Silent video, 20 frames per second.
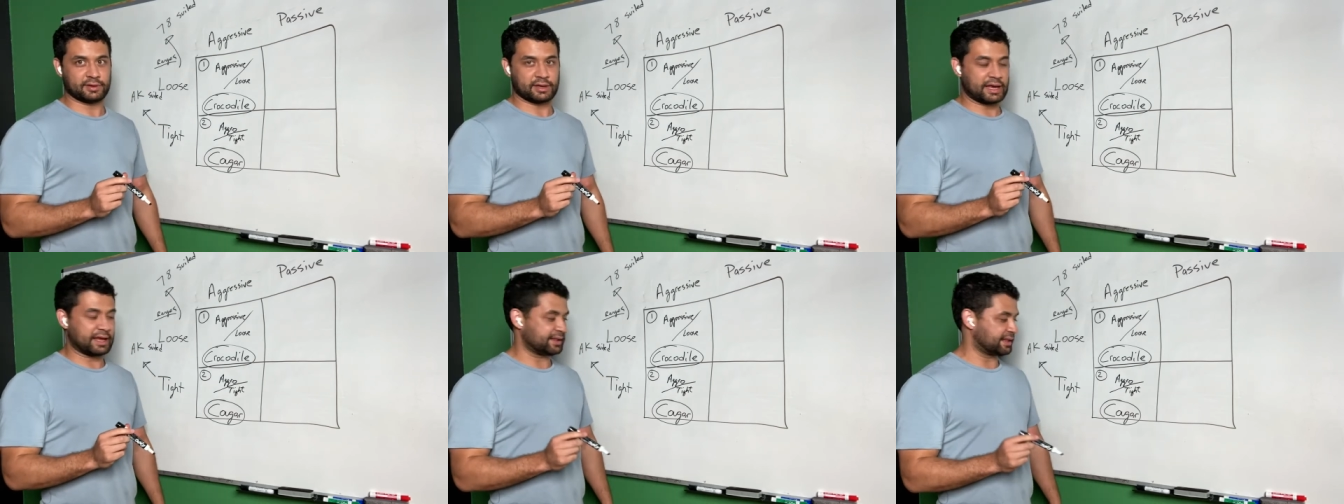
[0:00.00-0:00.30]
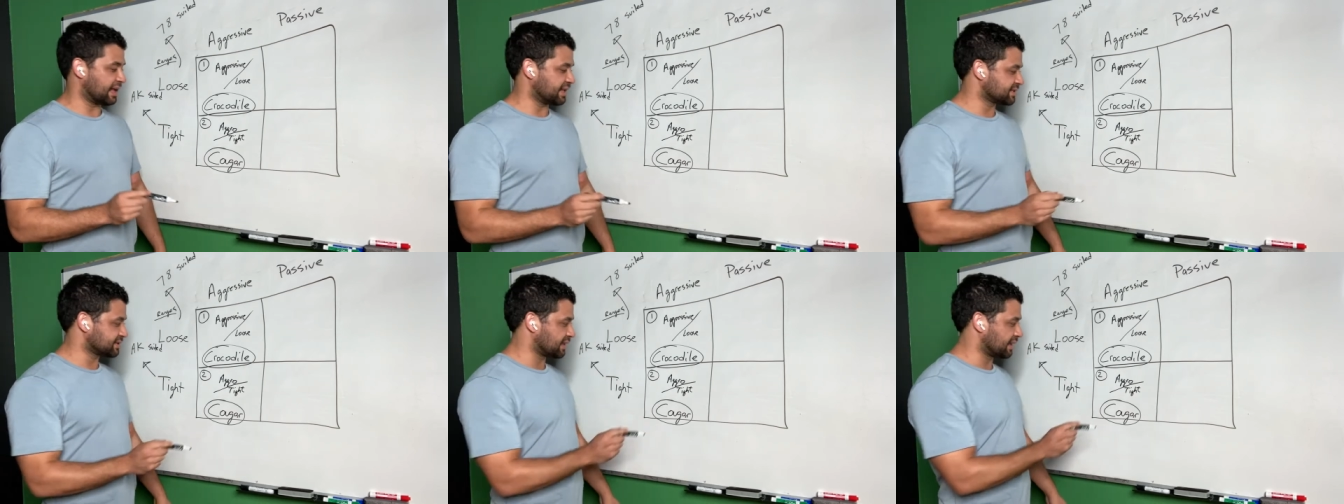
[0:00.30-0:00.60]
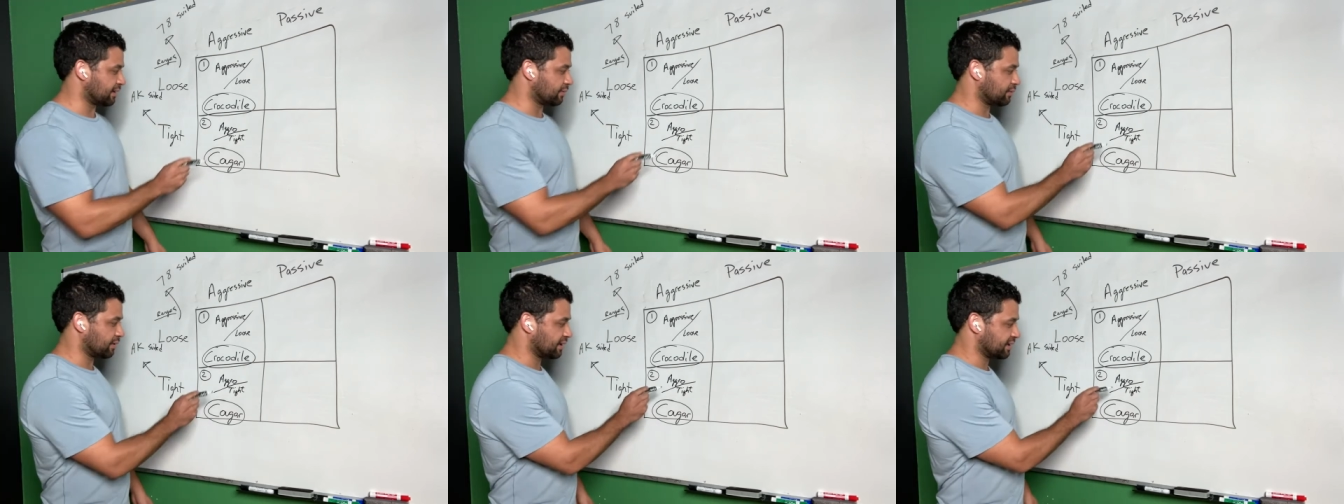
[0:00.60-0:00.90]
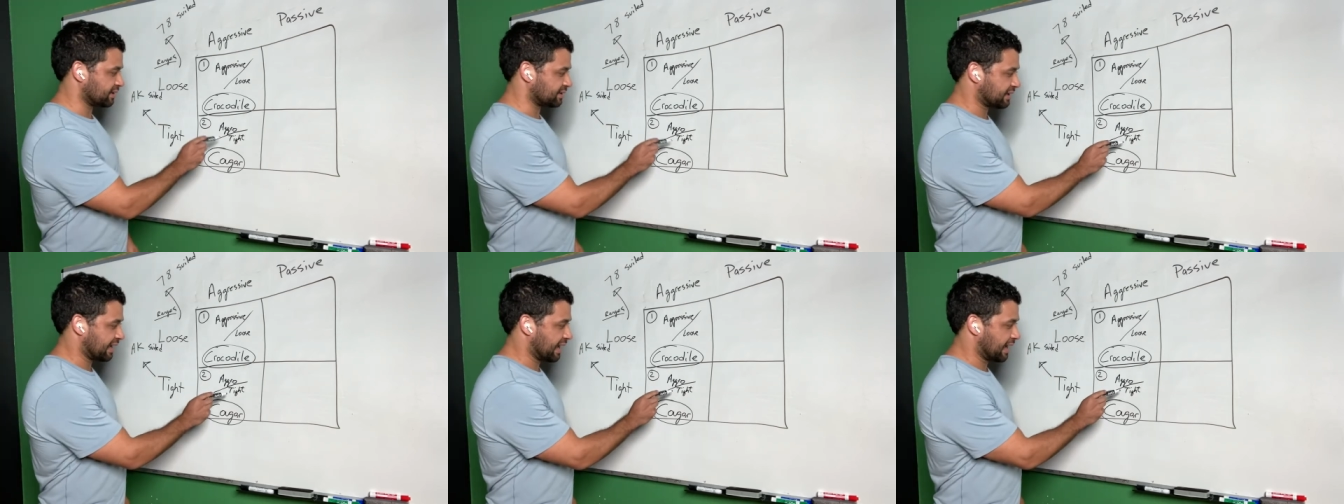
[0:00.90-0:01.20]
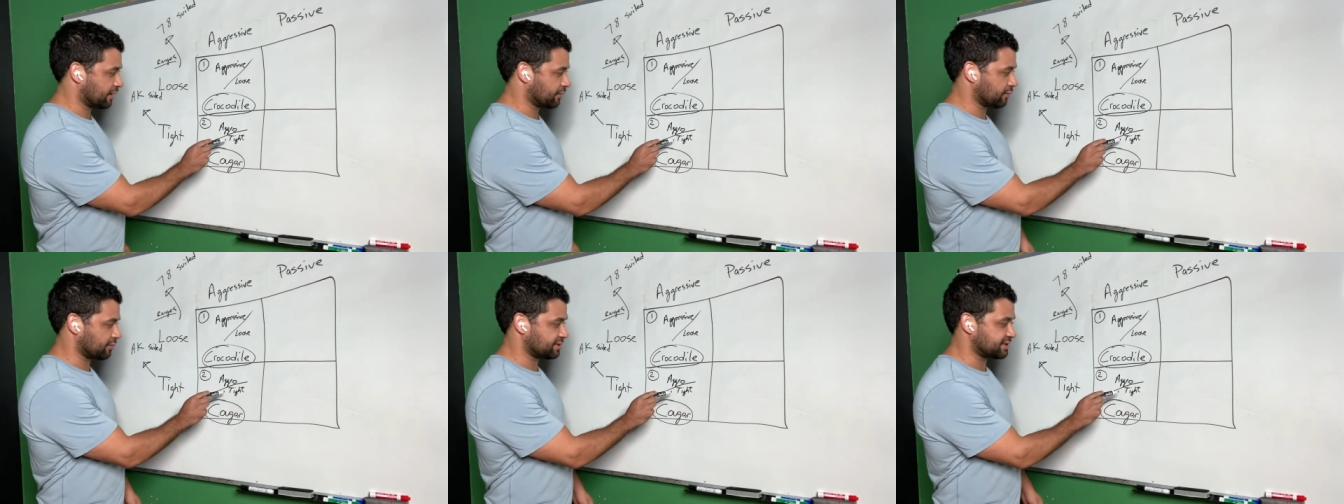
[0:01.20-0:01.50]
and that's like what an
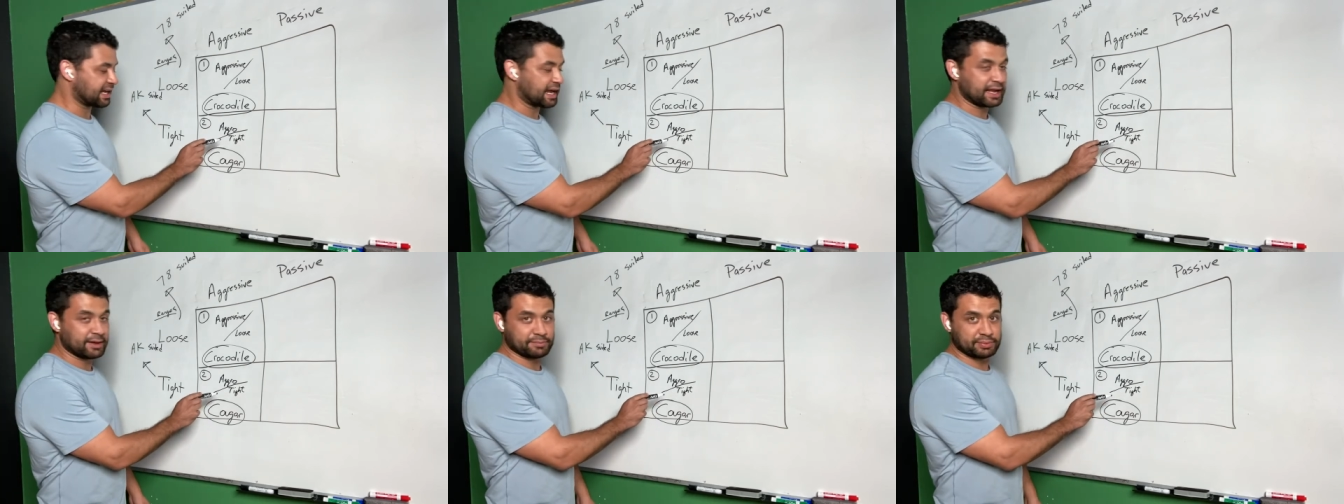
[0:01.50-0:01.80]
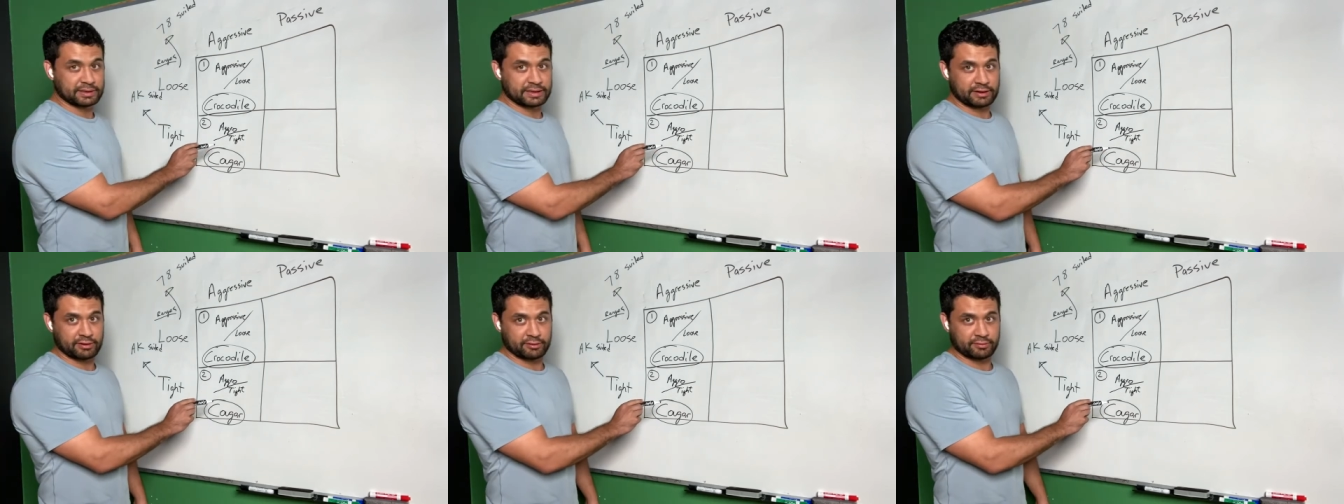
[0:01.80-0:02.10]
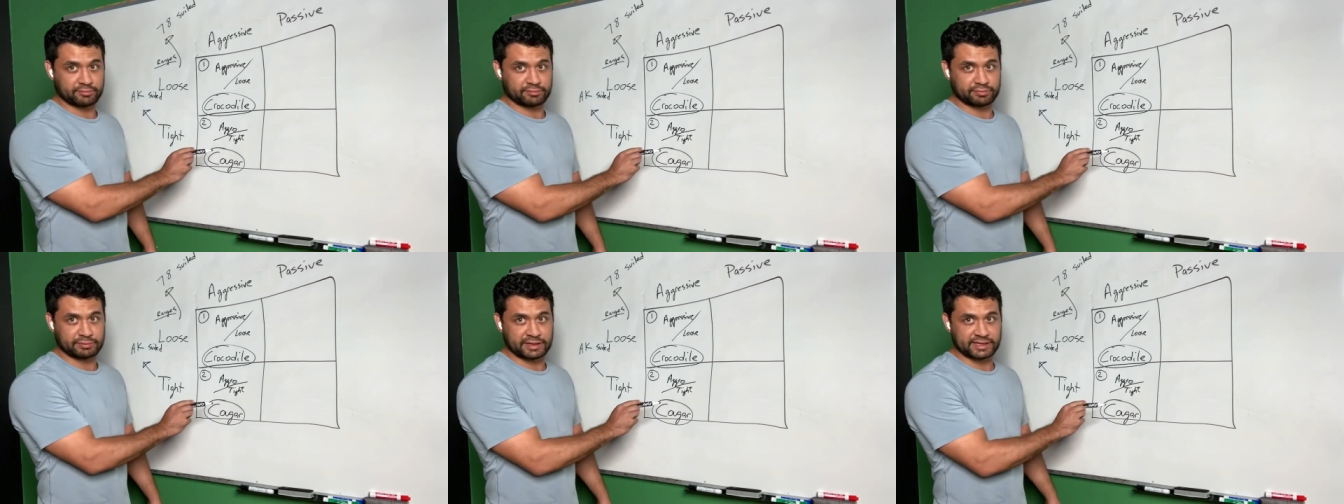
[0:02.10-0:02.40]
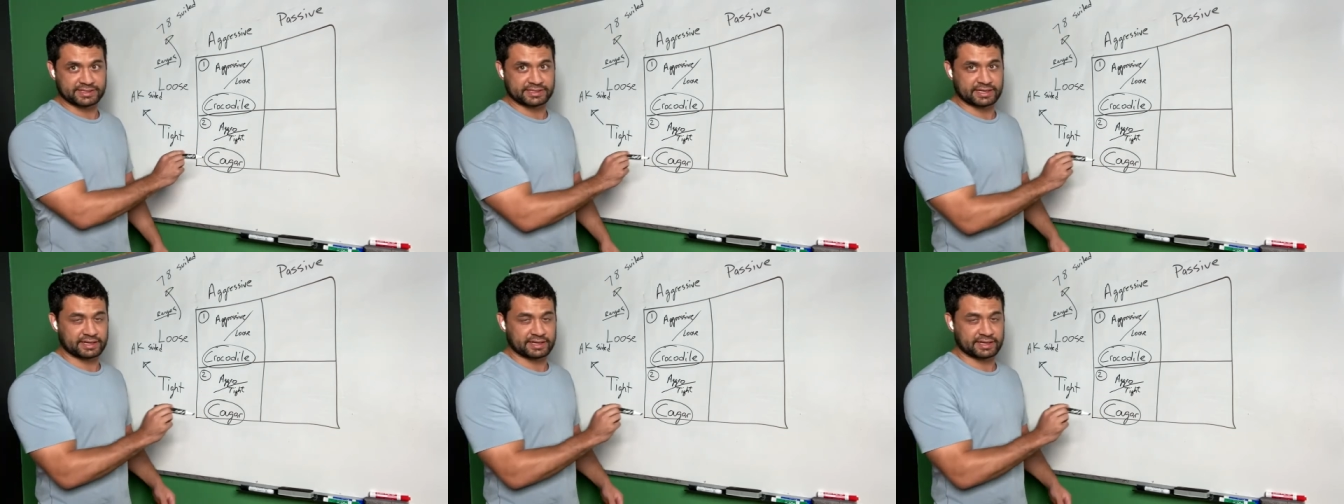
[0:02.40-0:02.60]
aggro type player plays.